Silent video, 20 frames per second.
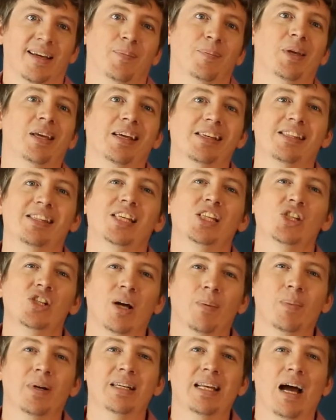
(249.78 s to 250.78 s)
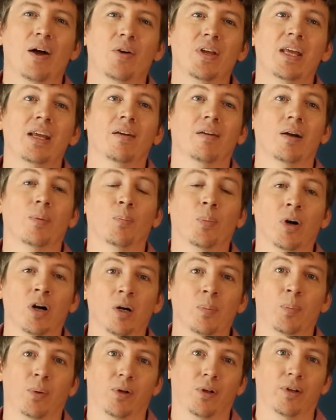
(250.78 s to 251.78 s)
Because this number down here in
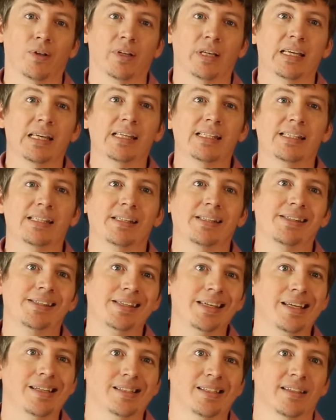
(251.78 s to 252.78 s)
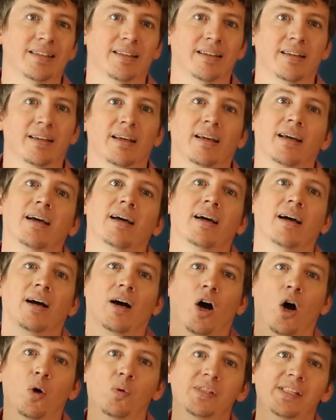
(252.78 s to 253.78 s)
purple is deceit.
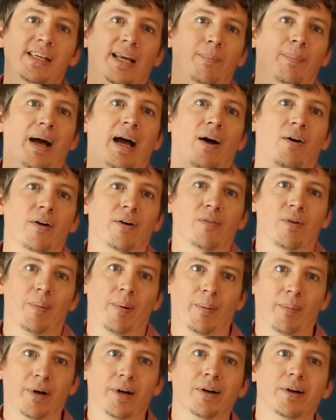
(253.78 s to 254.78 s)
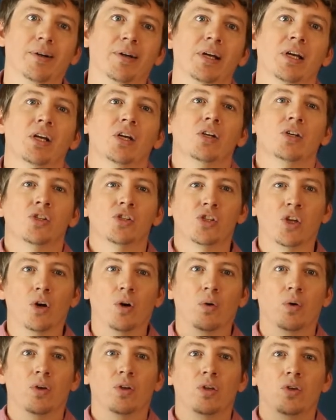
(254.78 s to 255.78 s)
Hosting power, remember.
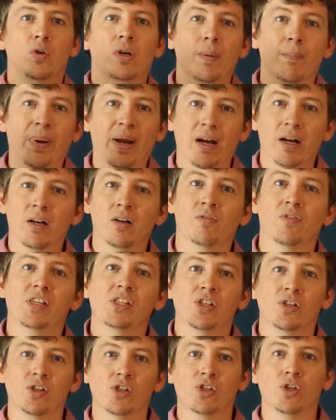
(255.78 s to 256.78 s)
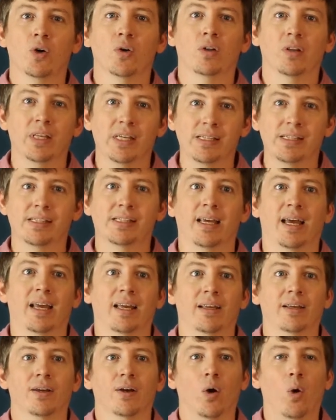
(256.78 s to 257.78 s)
So you compare your visitor's total
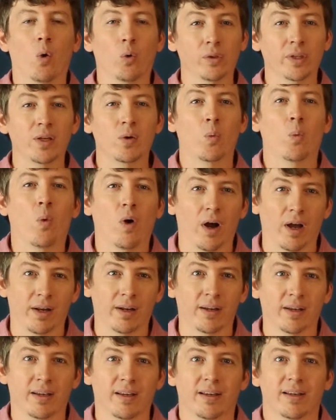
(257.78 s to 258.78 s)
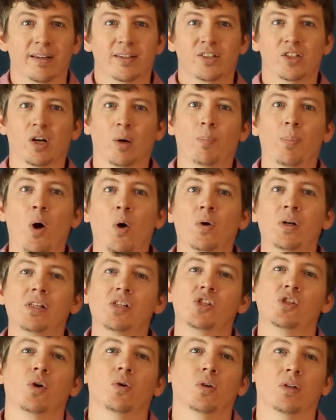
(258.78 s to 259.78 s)
insight, only 1, to your
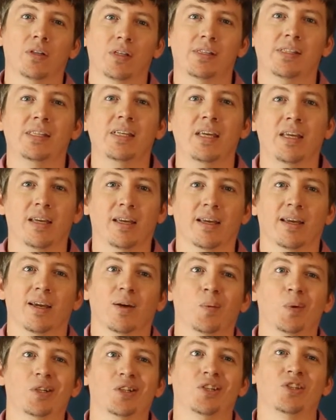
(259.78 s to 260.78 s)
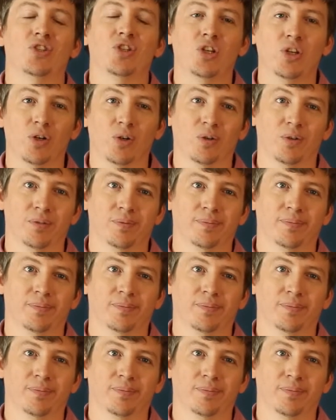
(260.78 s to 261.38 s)
opponent's total deceit, which is 2.